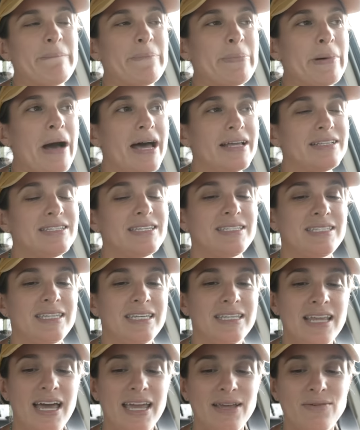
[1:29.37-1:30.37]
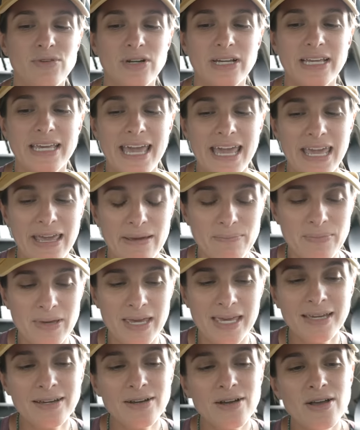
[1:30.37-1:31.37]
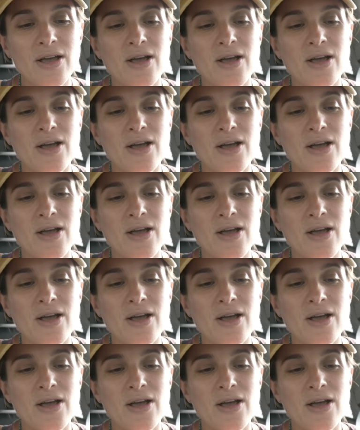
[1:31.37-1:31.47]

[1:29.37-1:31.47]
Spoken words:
But tonight we're camping